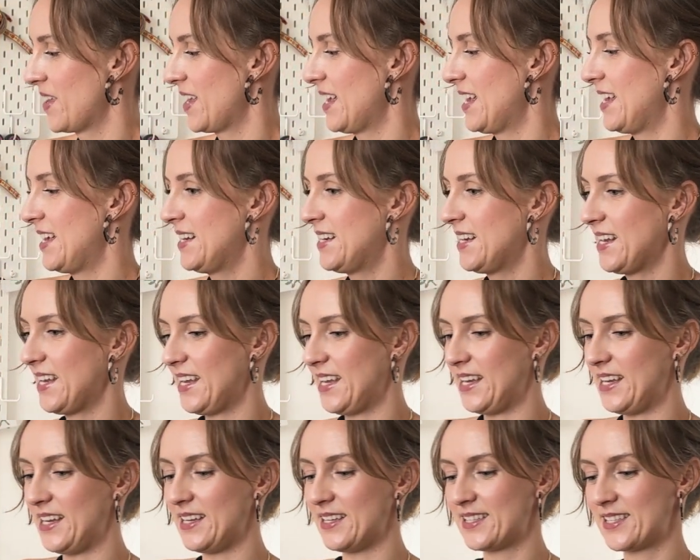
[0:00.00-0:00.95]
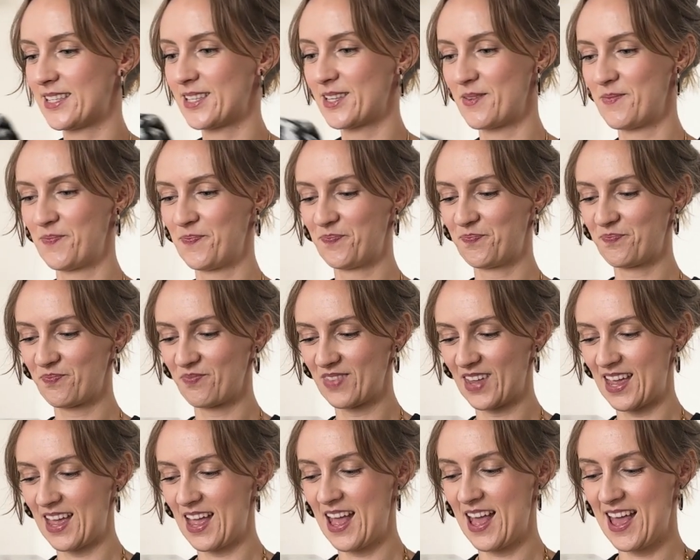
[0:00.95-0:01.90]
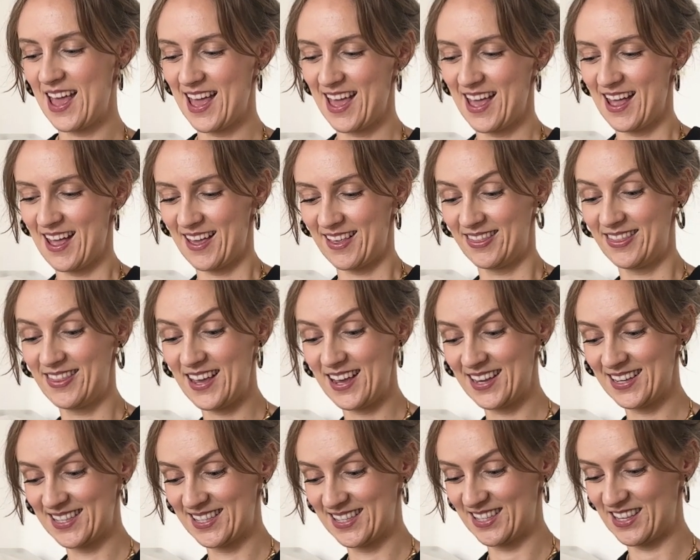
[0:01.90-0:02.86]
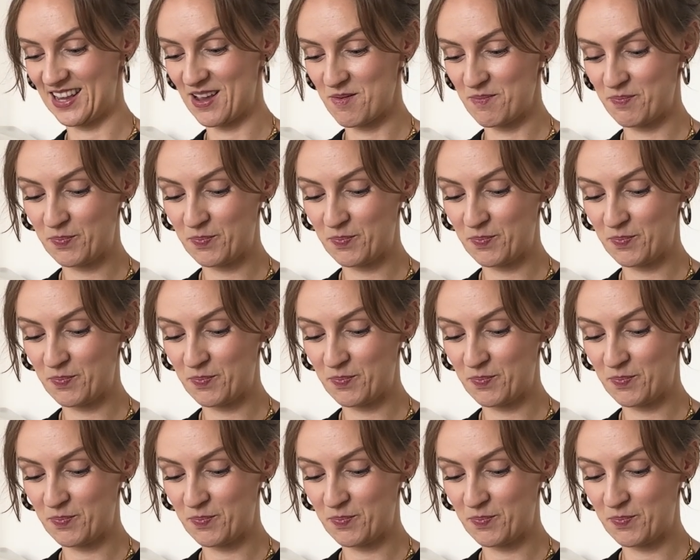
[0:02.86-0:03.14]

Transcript: It is this